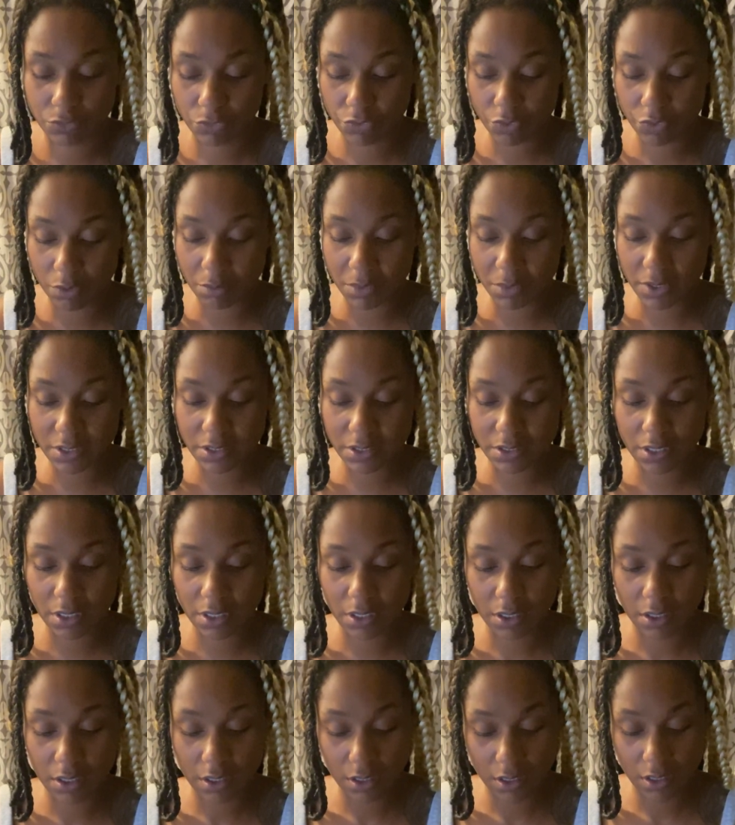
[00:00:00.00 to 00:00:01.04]
from this
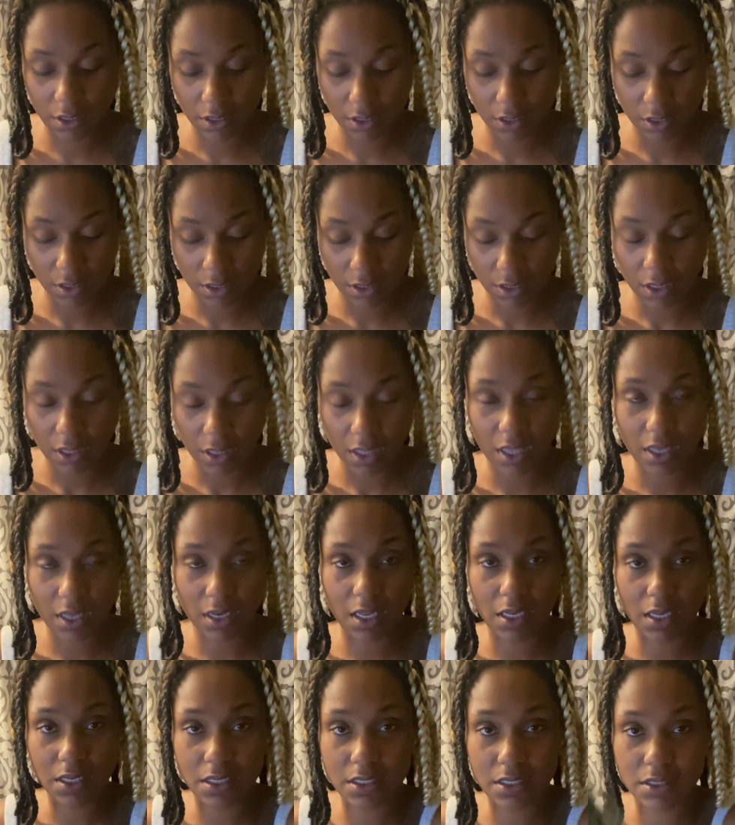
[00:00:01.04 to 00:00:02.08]
and
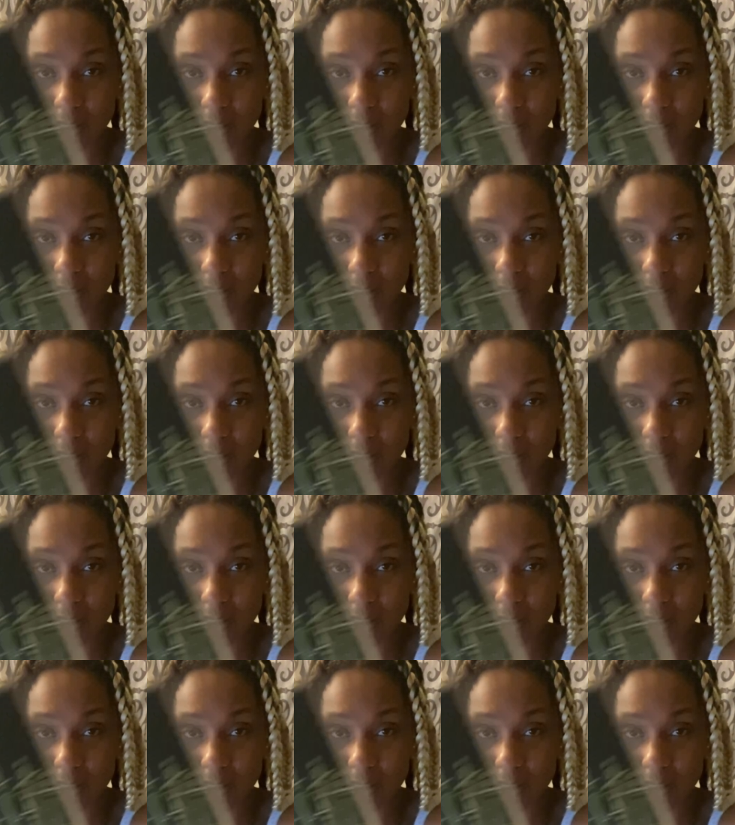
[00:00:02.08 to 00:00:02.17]
ended